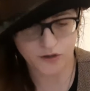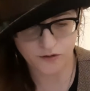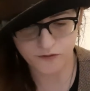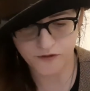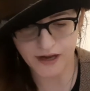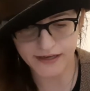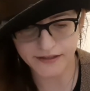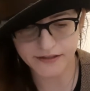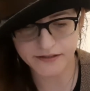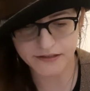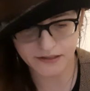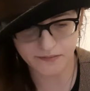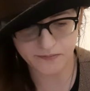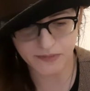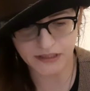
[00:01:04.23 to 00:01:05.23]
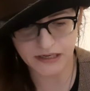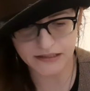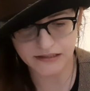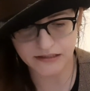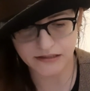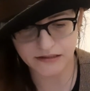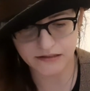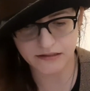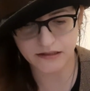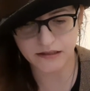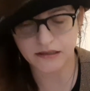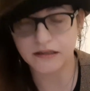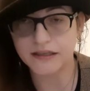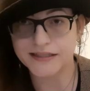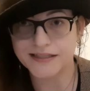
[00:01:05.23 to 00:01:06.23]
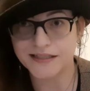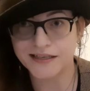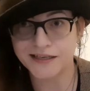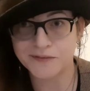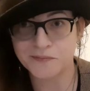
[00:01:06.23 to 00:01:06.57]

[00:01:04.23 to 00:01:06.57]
fire symbolizes the cleansing and